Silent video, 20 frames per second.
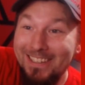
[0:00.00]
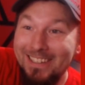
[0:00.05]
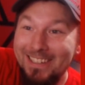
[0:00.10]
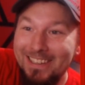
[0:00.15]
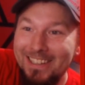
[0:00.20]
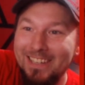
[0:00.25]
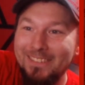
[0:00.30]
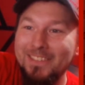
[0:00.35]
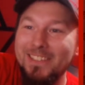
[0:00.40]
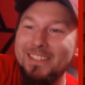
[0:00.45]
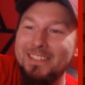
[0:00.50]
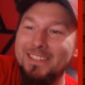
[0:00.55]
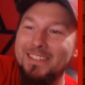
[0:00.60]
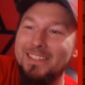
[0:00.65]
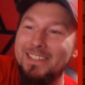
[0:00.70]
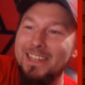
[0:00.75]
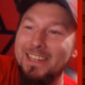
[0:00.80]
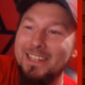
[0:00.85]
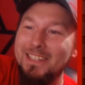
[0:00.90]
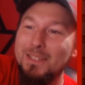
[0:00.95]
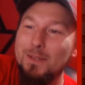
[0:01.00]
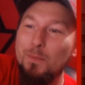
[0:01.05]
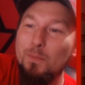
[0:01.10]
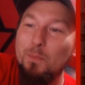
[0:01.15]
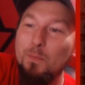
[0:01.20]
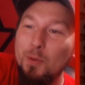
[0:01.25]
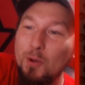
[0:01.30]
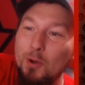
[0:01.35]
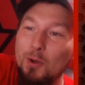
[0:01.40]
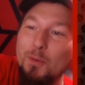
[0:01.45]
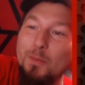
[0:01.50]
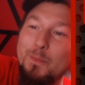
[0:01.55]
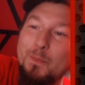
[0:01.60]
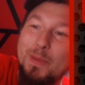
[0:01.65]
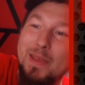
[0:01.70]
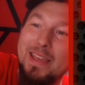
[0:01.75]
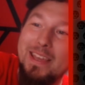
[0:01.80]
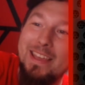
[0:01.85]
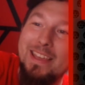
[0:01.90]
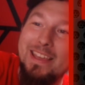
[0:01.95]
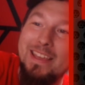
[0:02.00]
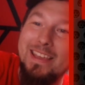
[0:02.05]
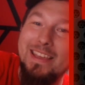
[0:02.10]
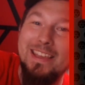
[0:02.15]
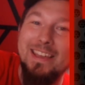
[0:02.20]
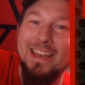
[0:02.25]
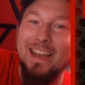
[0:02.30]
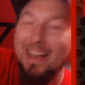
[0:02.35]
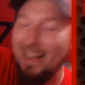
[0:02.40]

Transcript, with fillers: Level 6 boom bee.